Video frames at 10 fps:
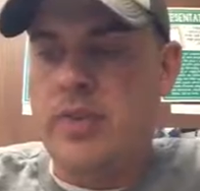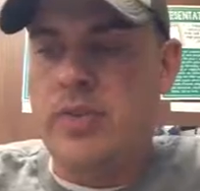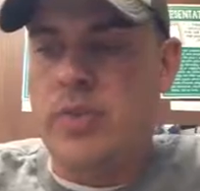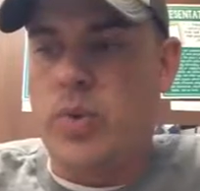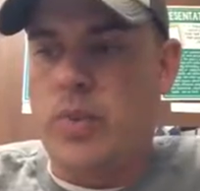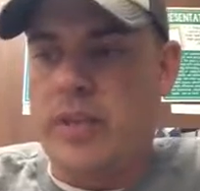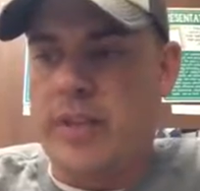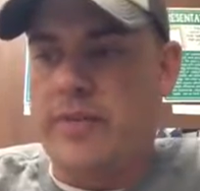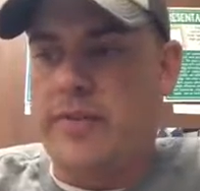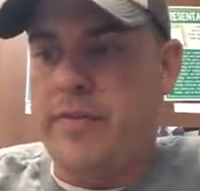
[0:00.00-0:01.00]
school
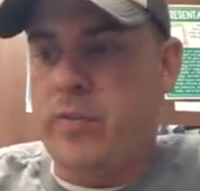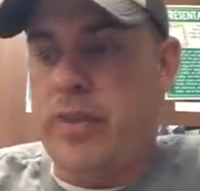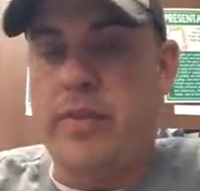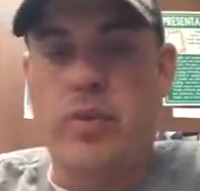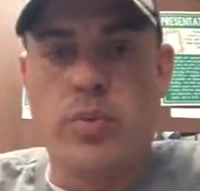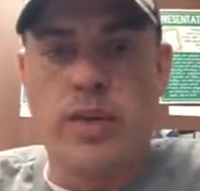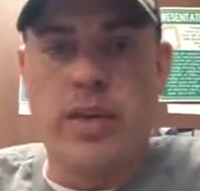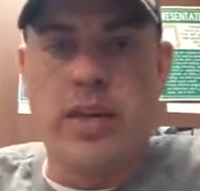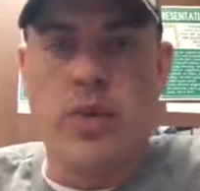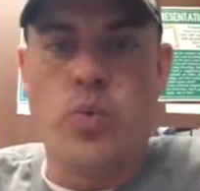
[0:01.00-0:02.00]
if we ever
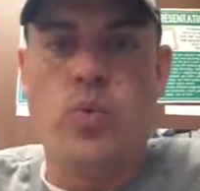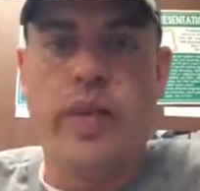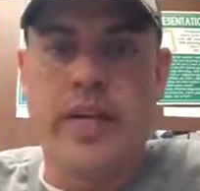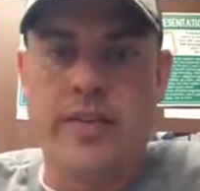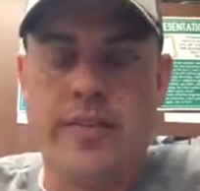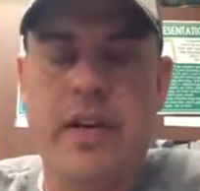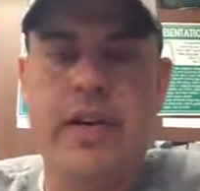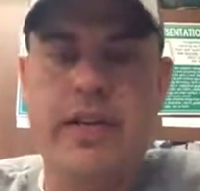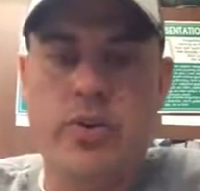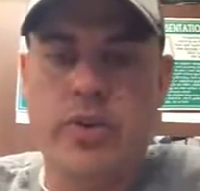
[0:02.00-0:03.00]
really
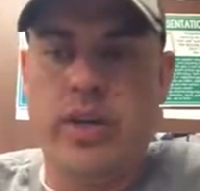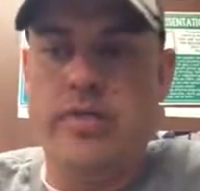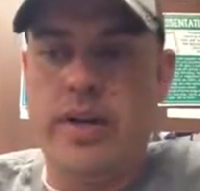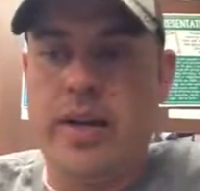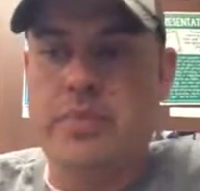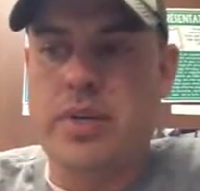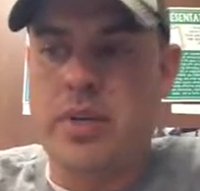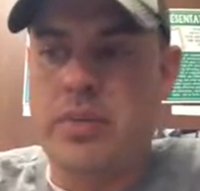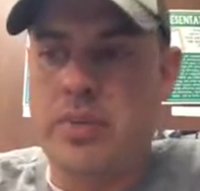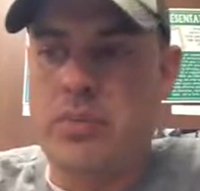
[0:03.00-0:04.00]
redefined and revamped
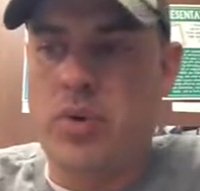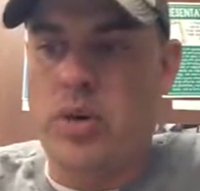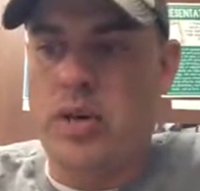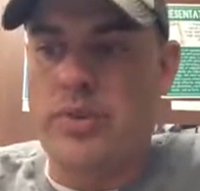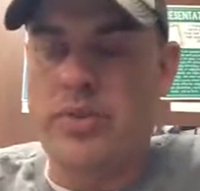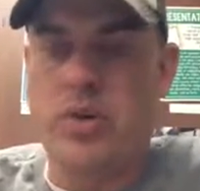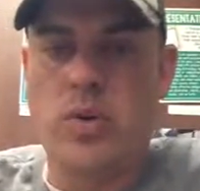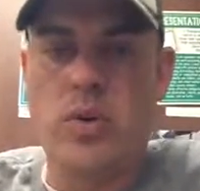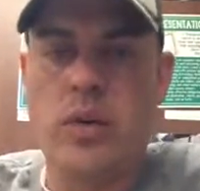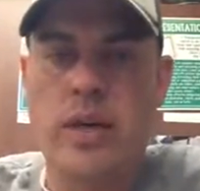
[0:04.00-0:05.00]
our report cards to
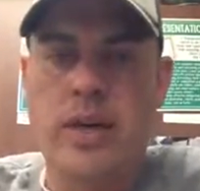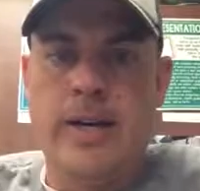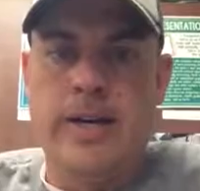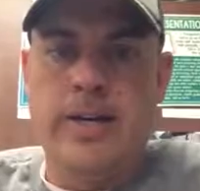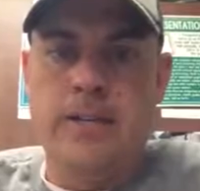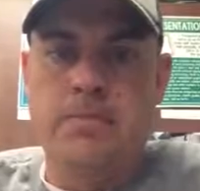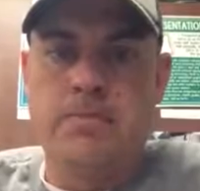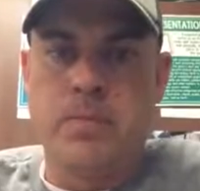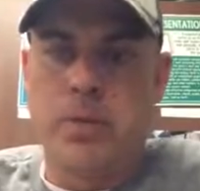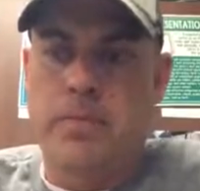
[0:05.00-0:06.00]
go
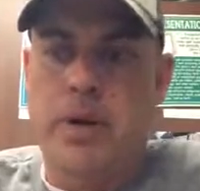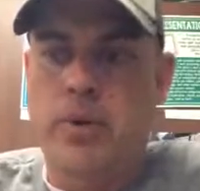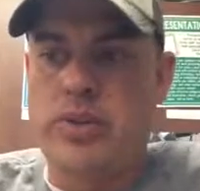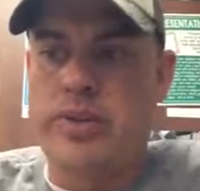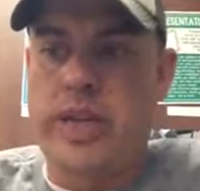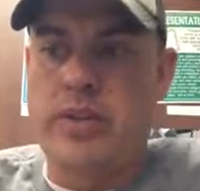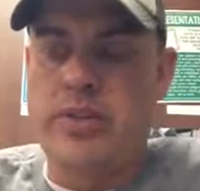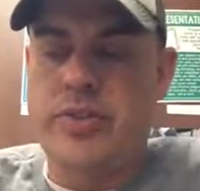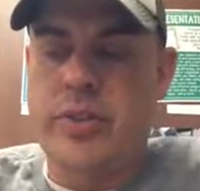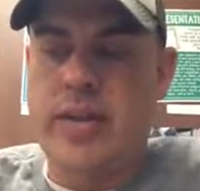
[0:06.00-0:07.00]
with power
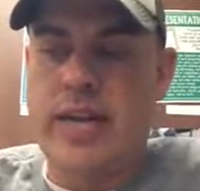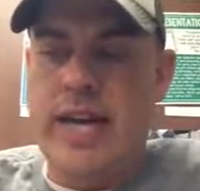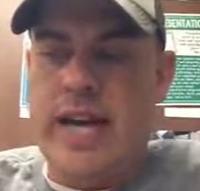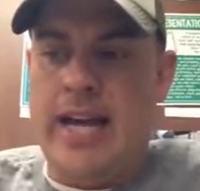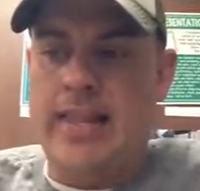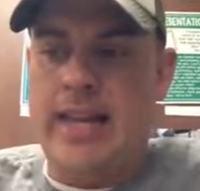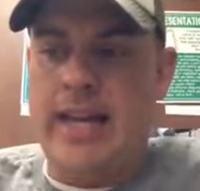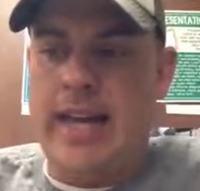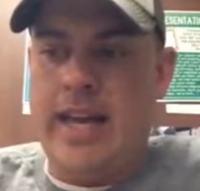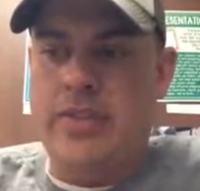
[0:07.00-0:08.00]
standards. So I think
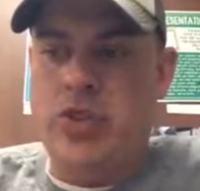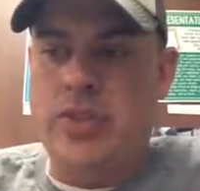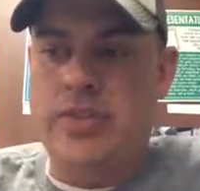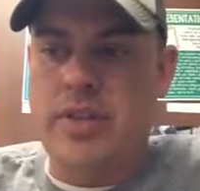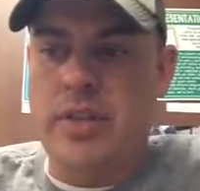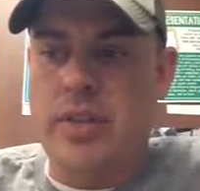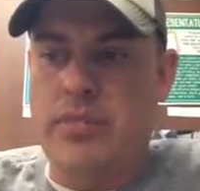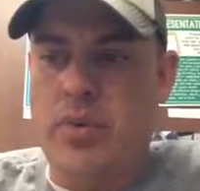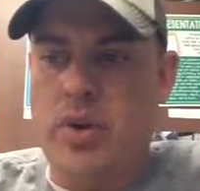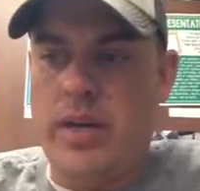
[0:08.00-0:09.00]
I have a good starting
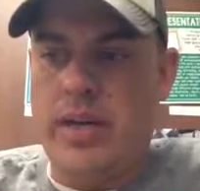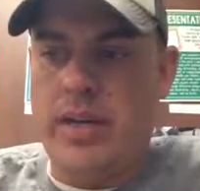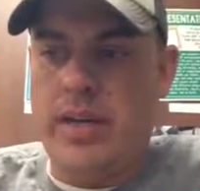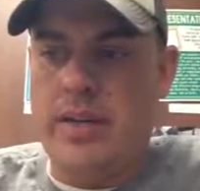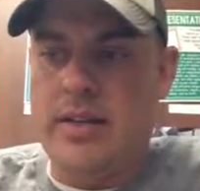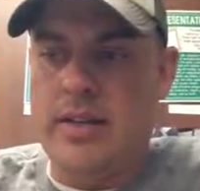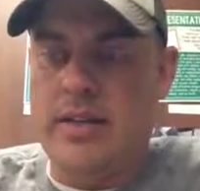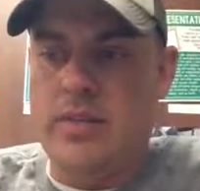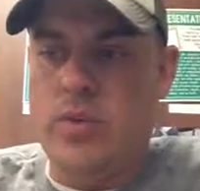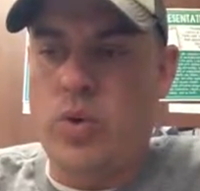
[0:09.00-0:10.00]
point and
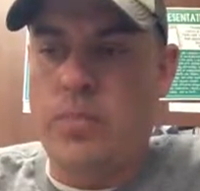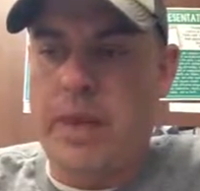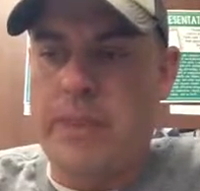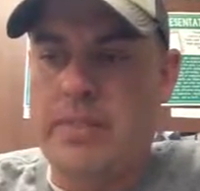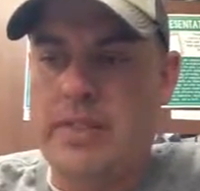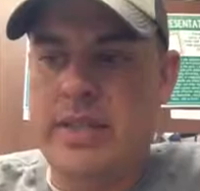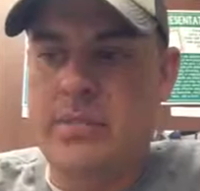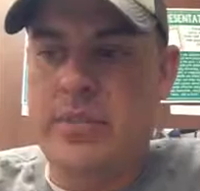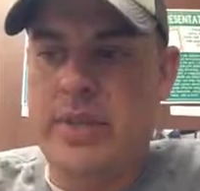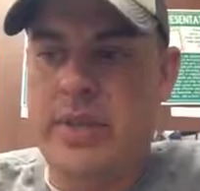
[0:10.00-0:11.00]
roadmap and
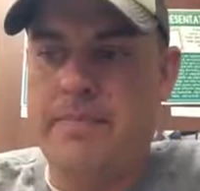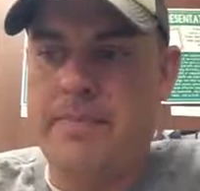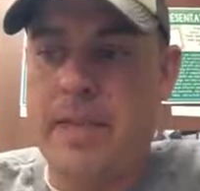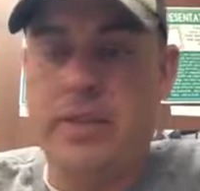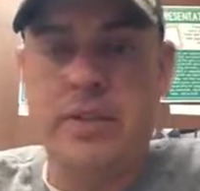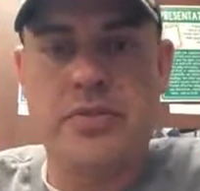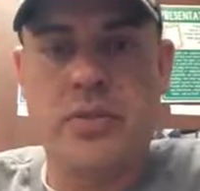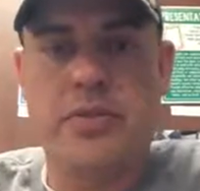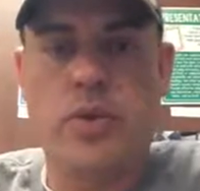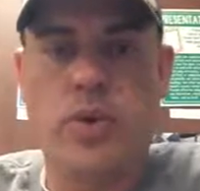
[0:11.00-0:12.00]
template, at least for
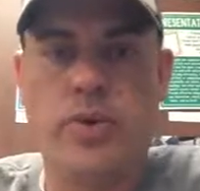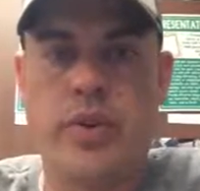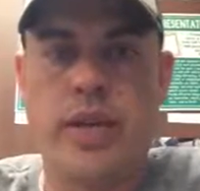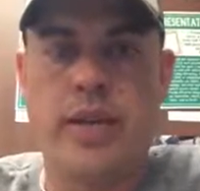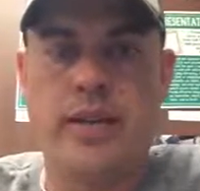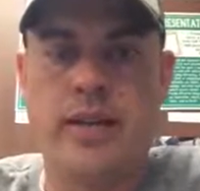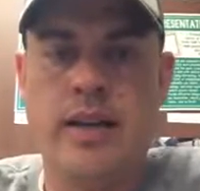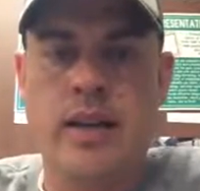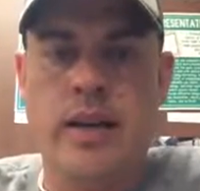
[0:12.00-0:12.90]
the 4th grade, and